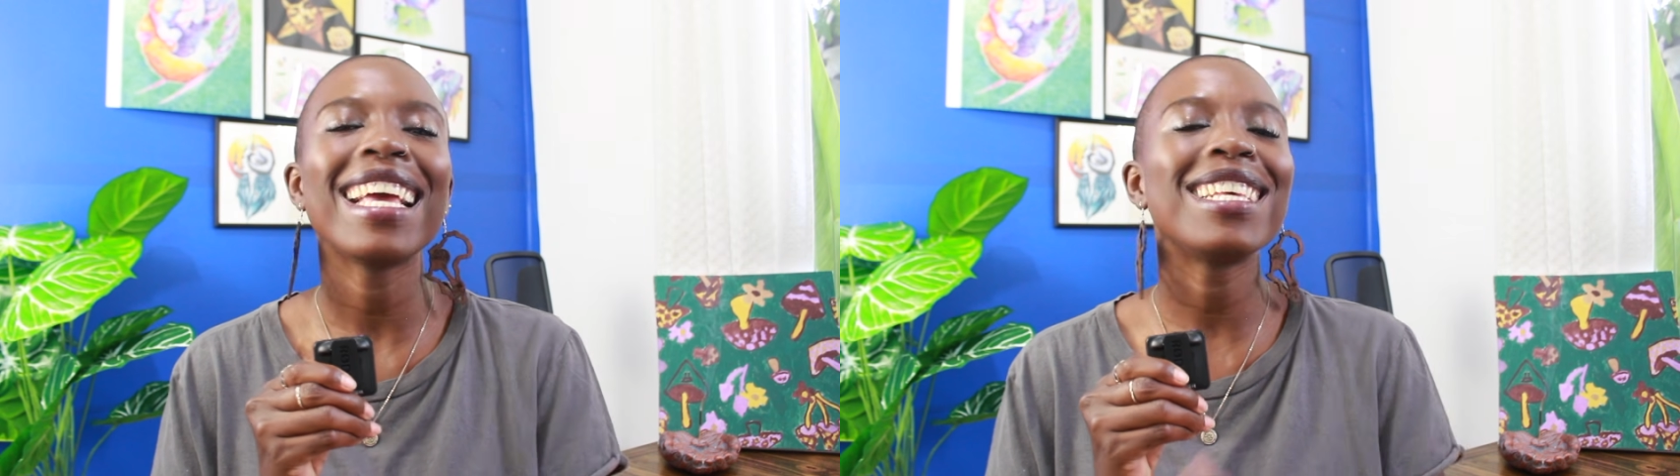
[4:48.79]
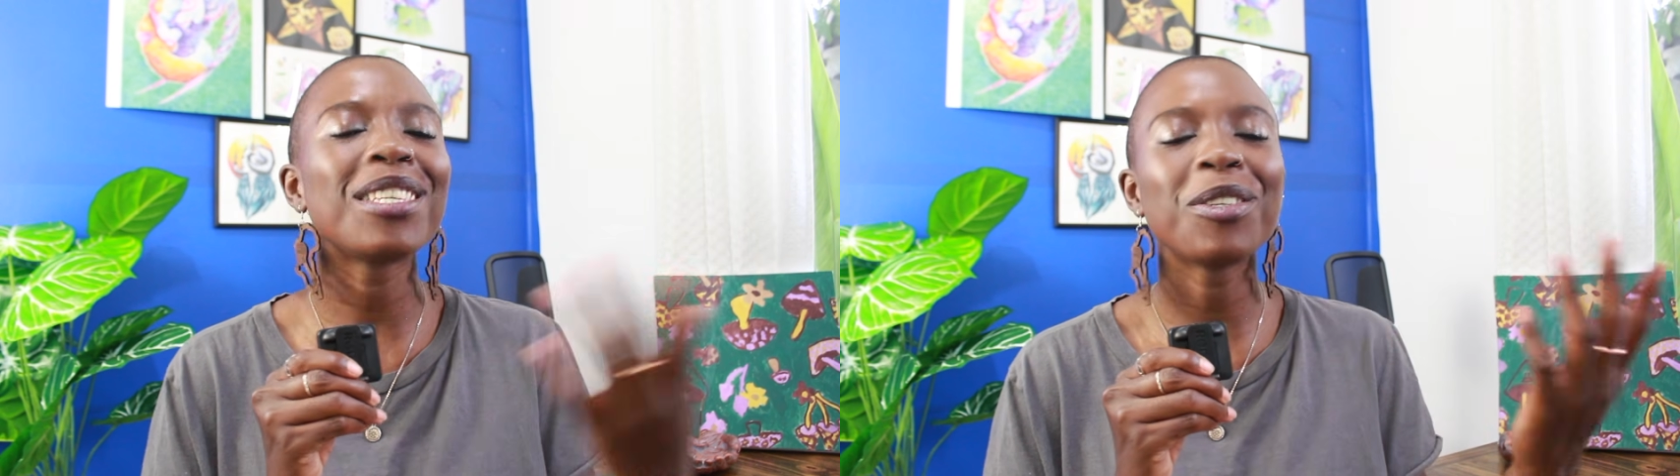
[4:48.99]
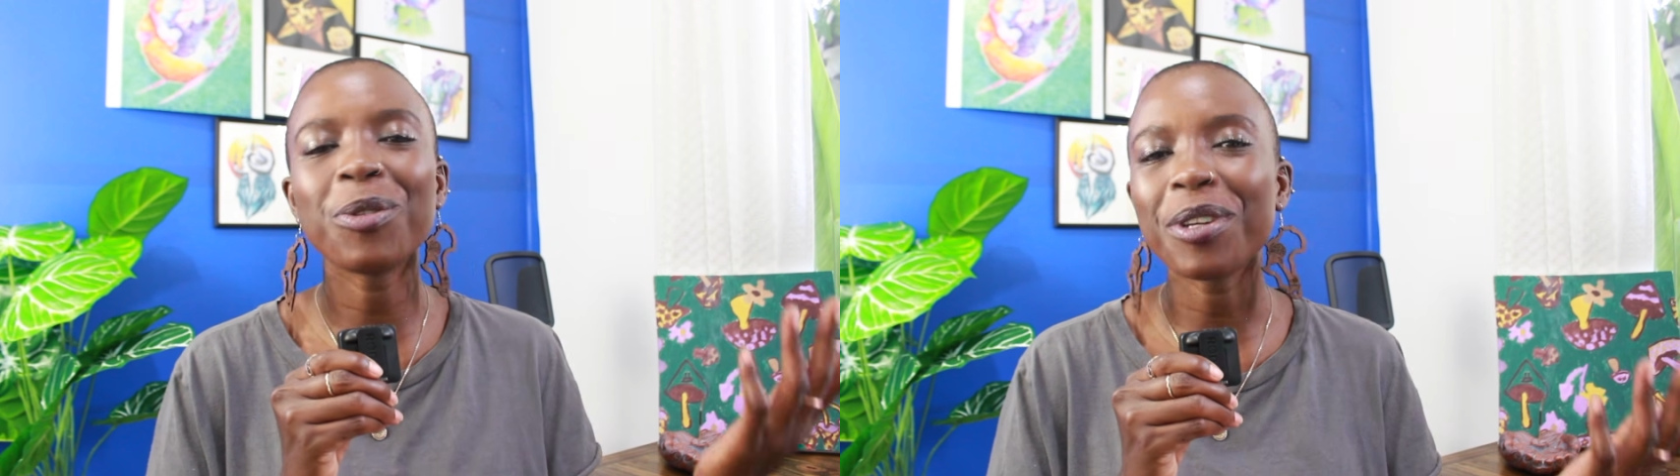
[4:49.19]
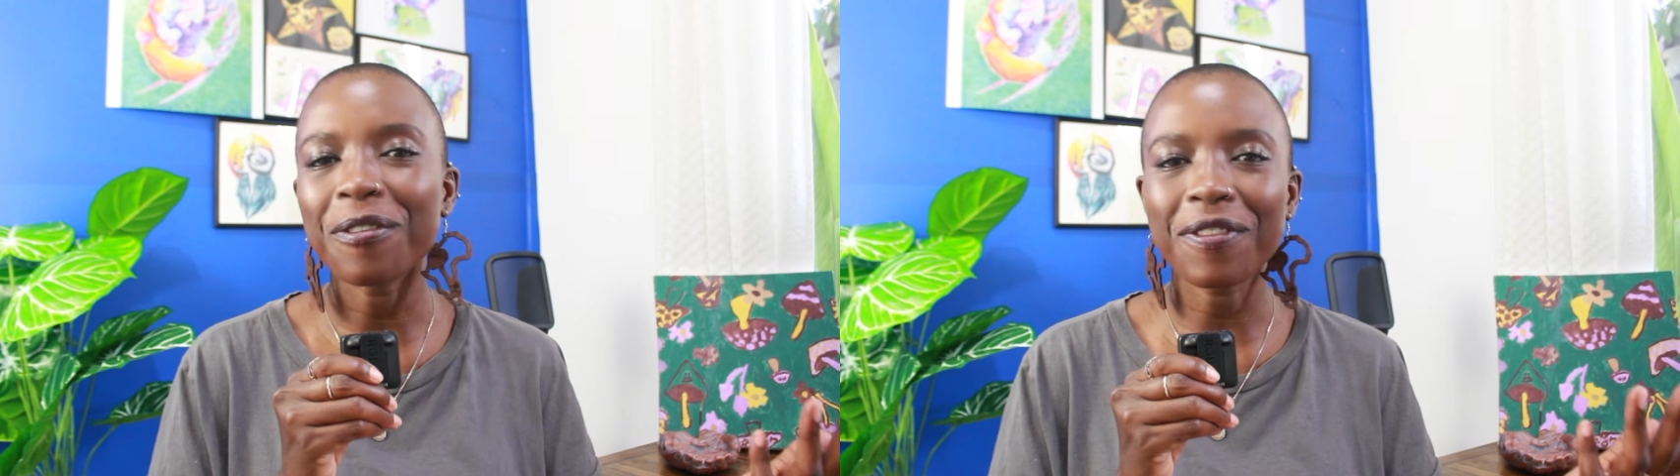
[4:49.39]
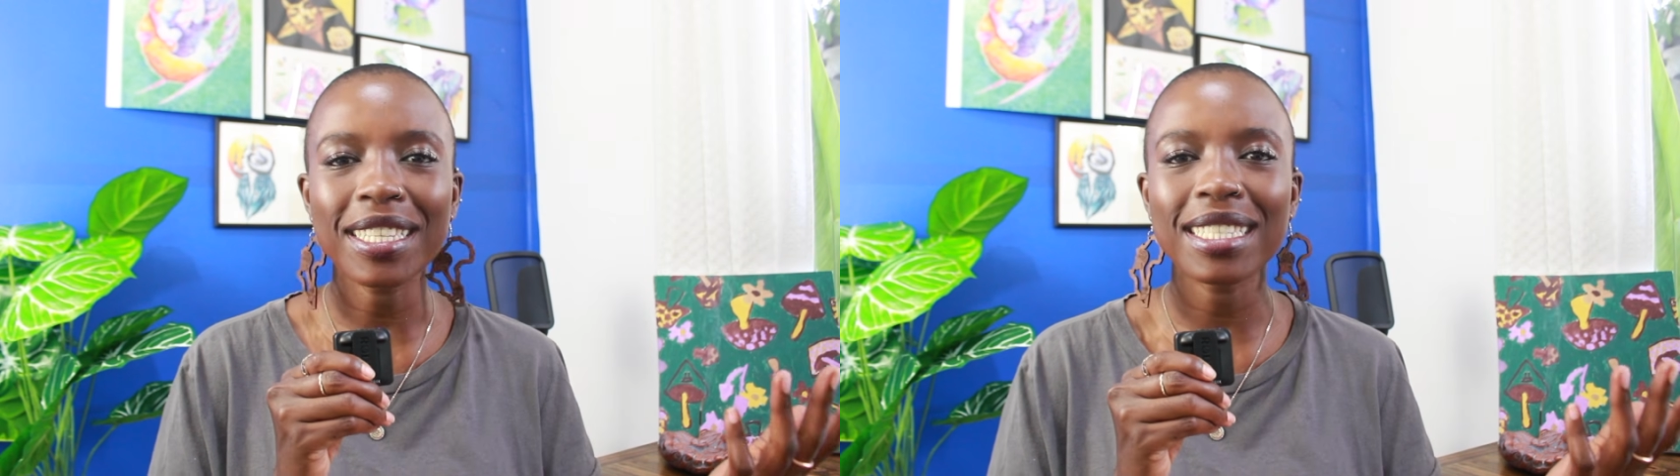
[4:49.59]
as a new
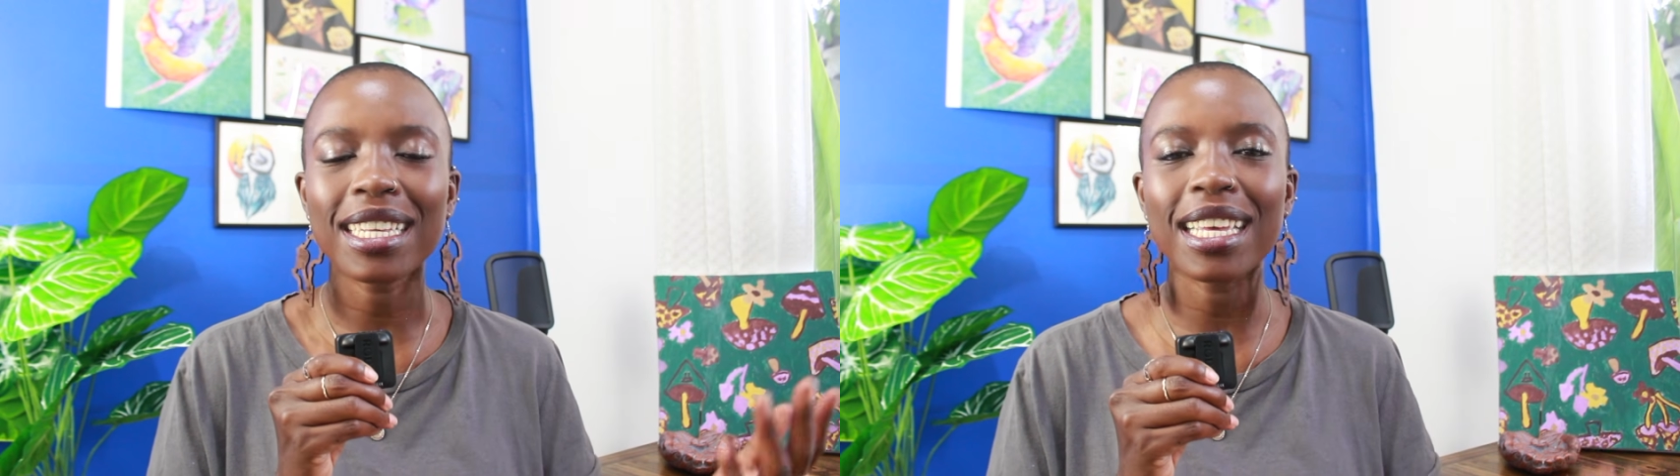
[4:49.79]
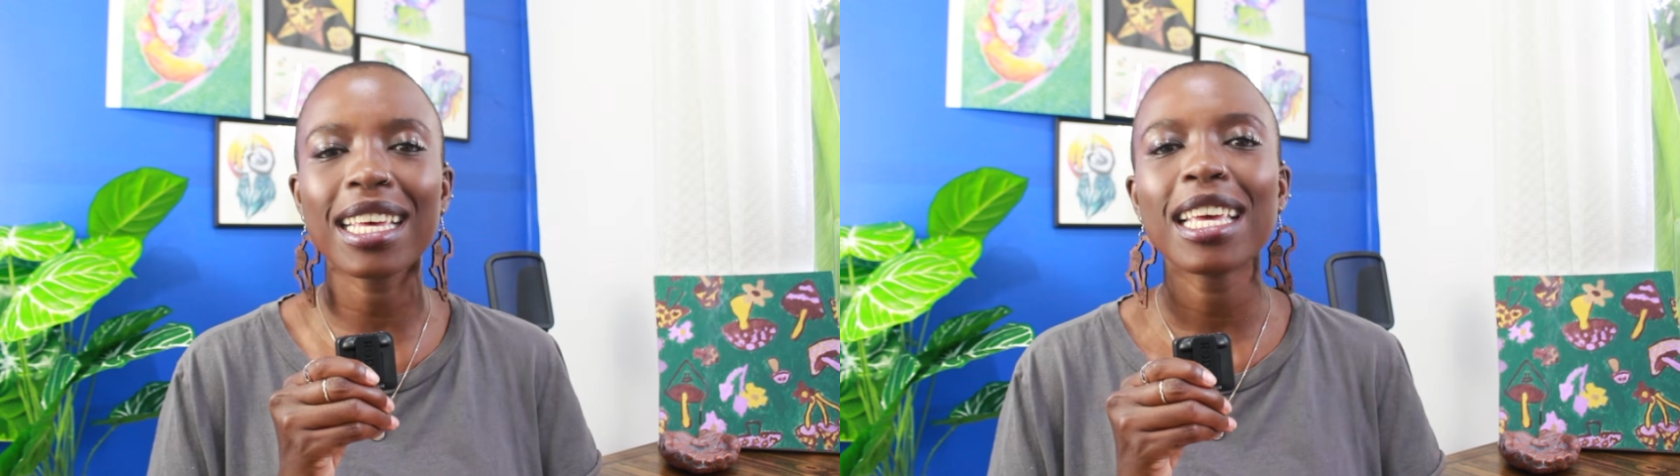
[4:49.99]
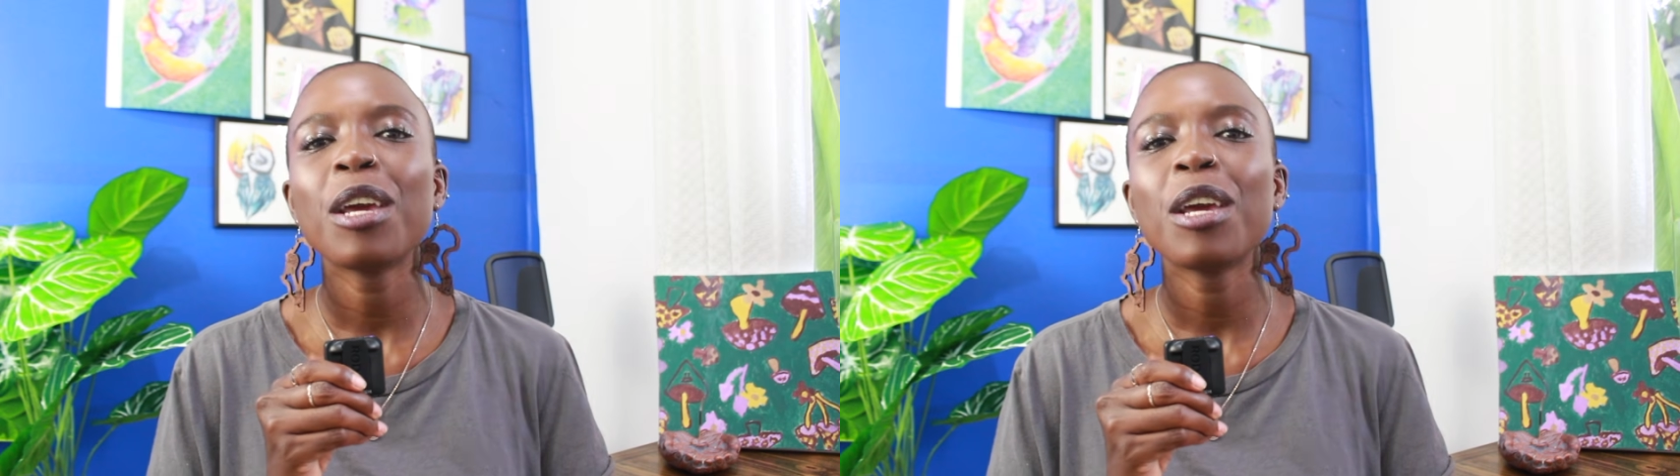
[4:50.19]
investor,